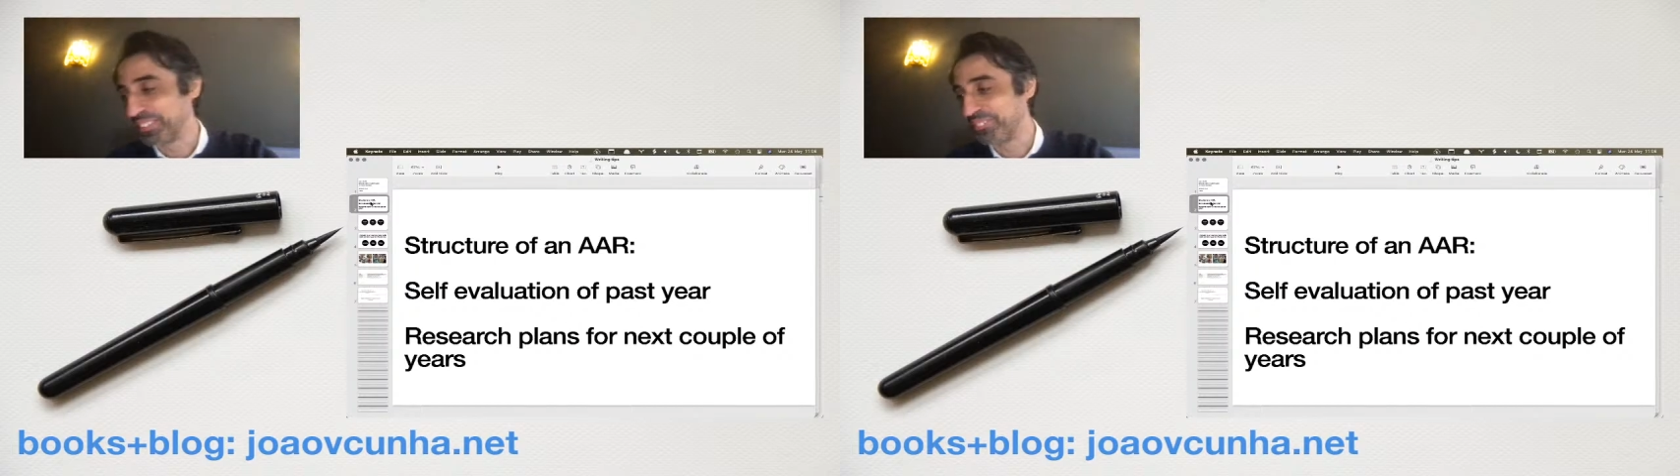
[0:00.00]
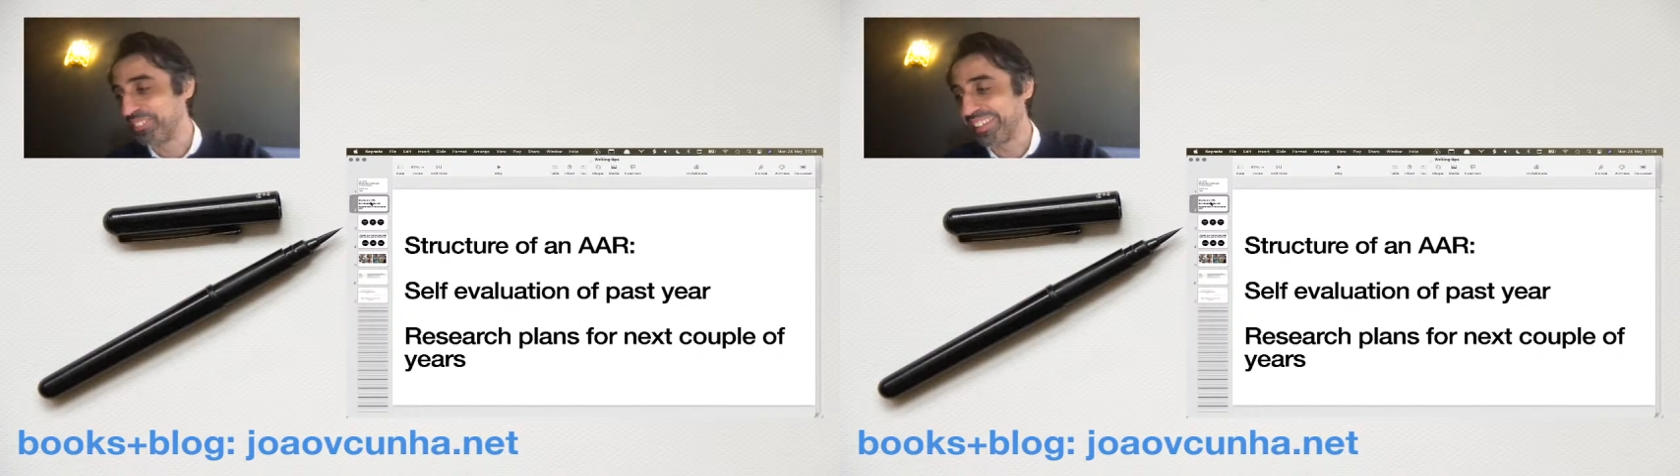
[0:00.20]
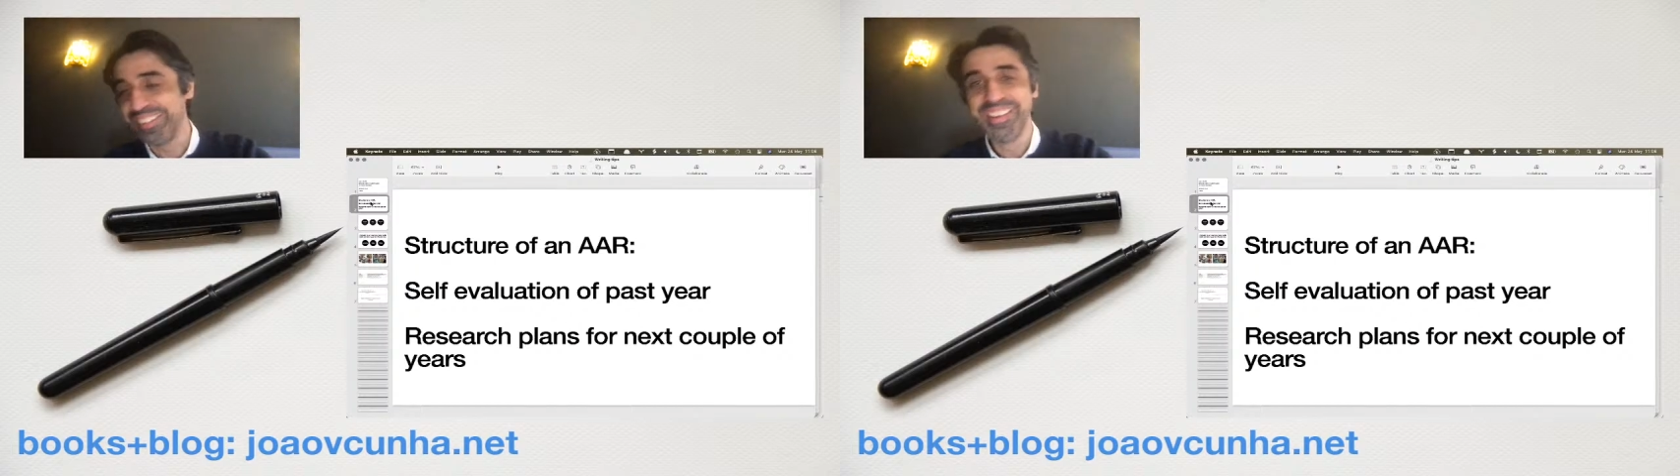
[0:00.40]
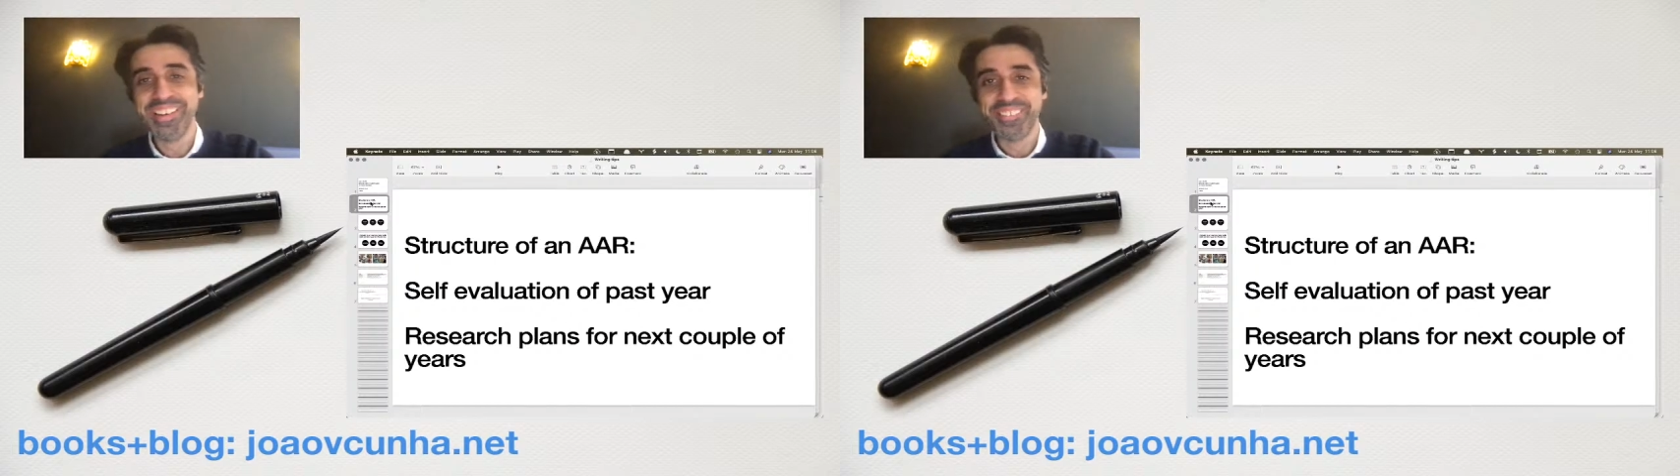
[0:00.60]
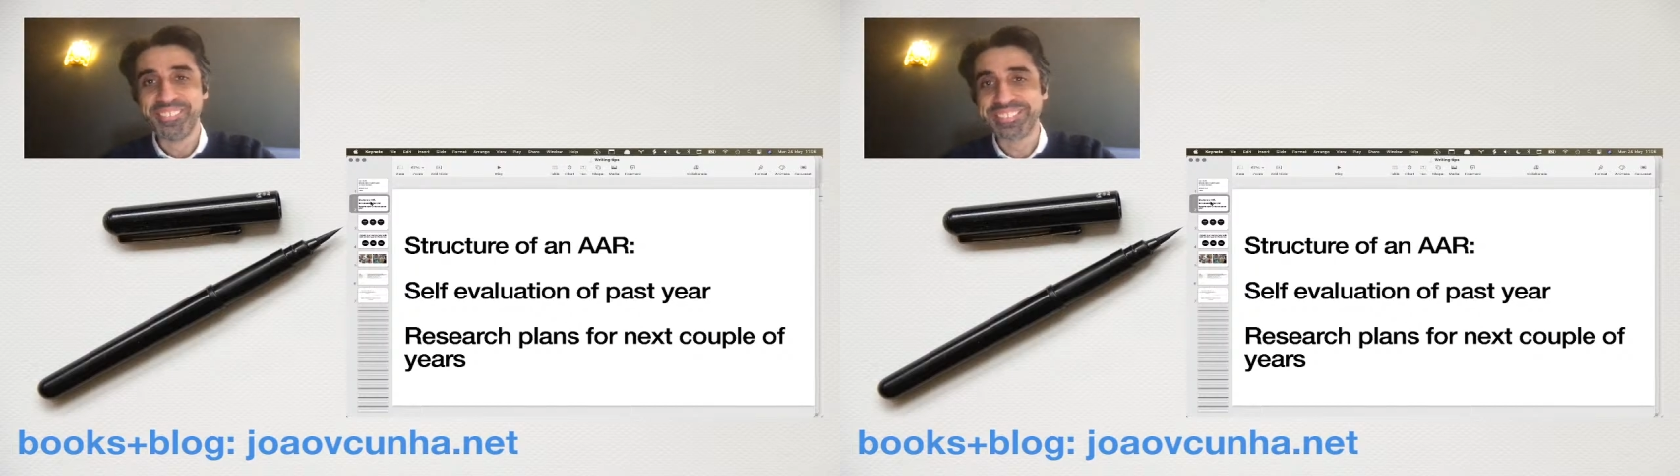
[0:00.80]
to me,
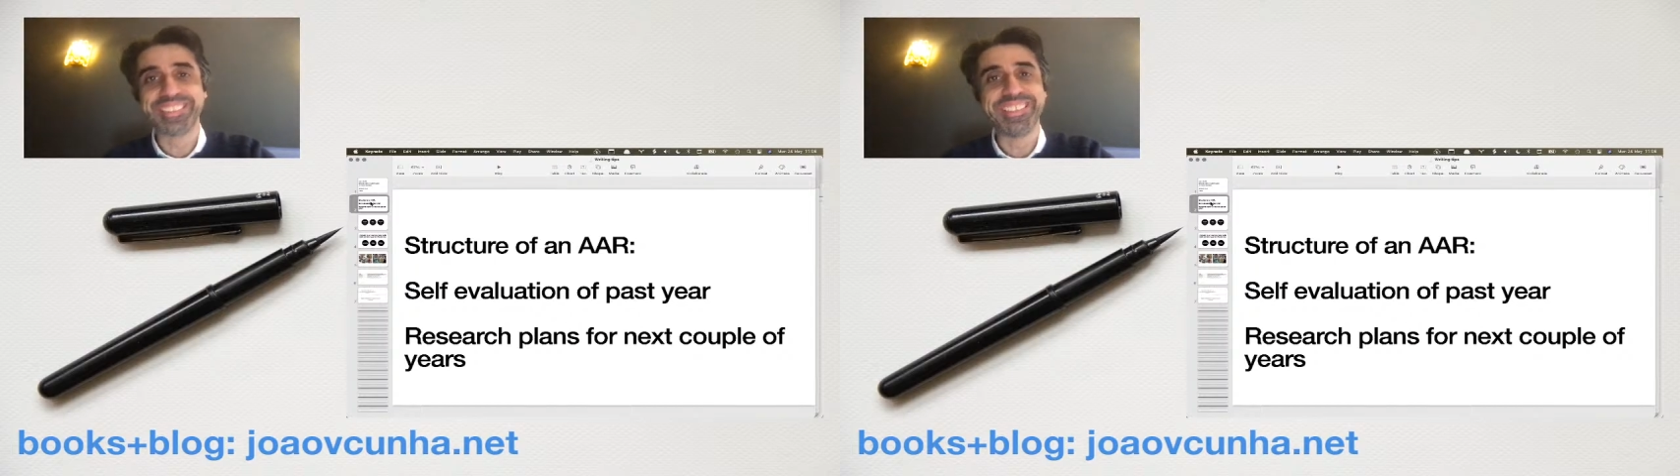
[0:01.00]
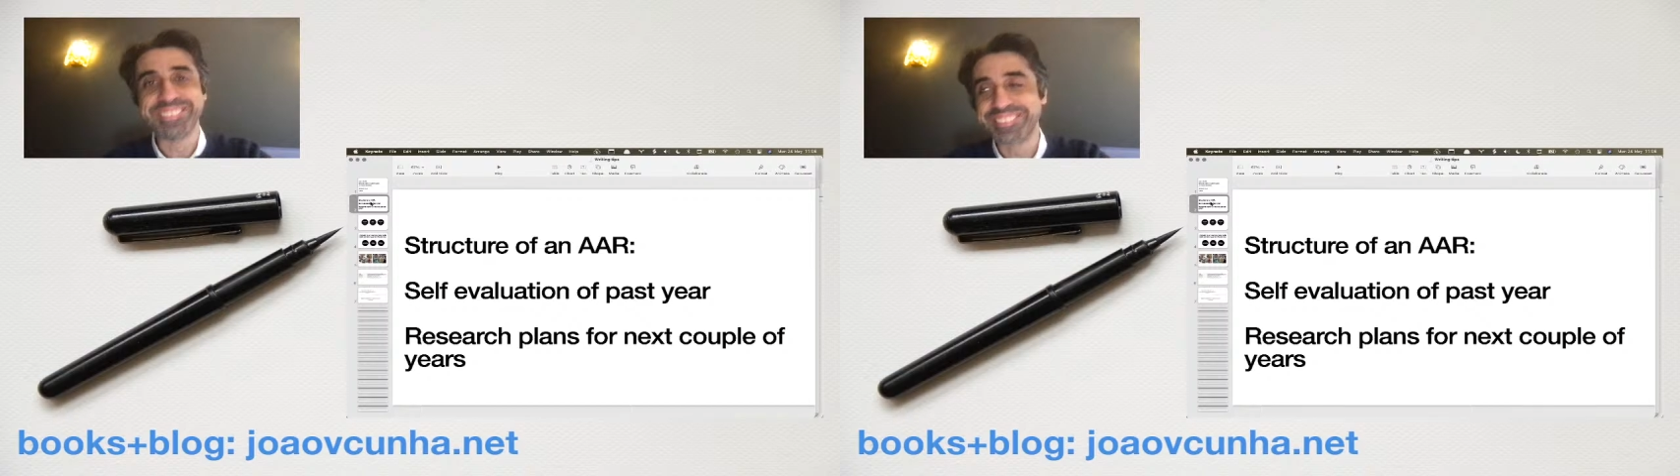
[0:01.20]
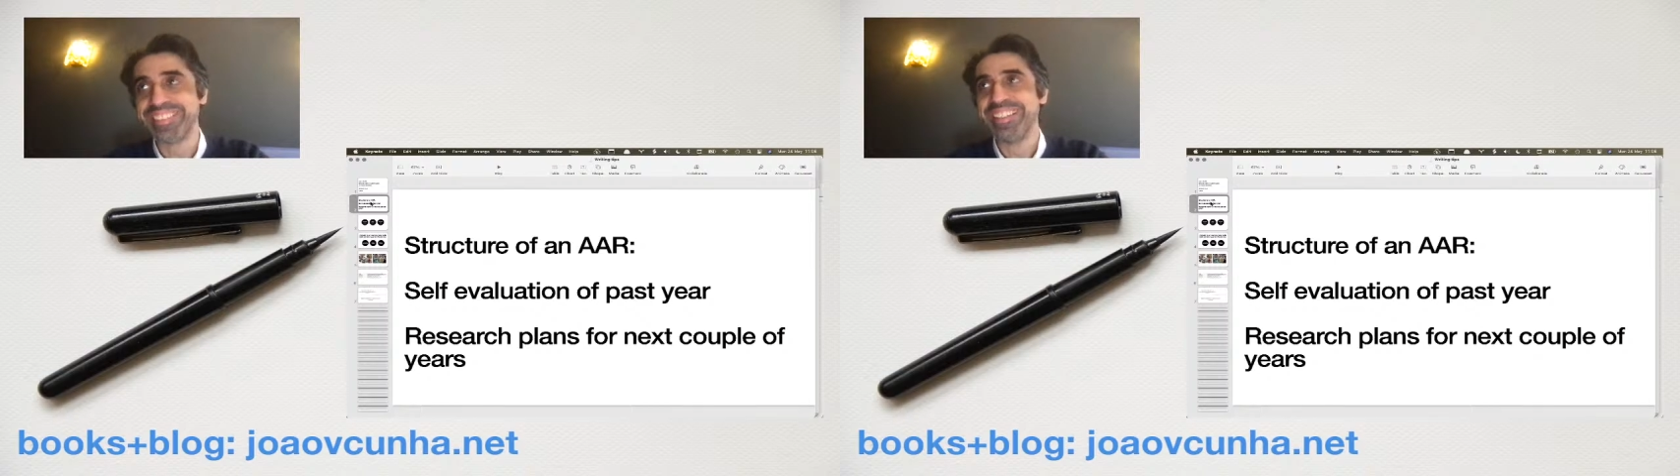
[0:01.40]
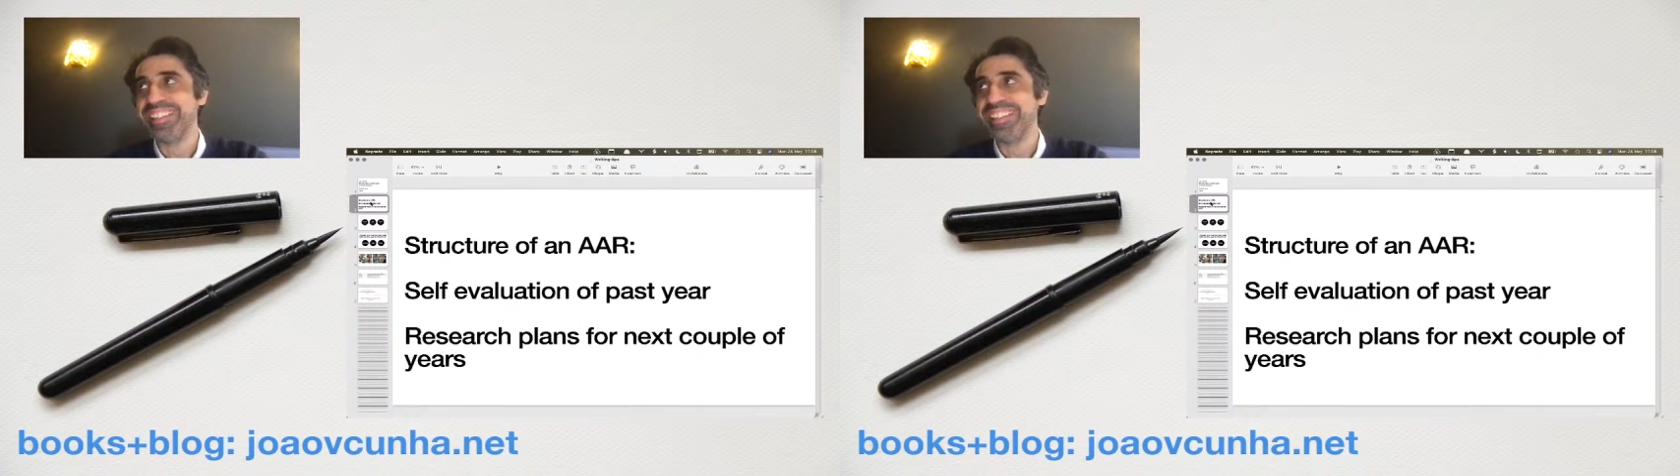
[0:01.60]
which is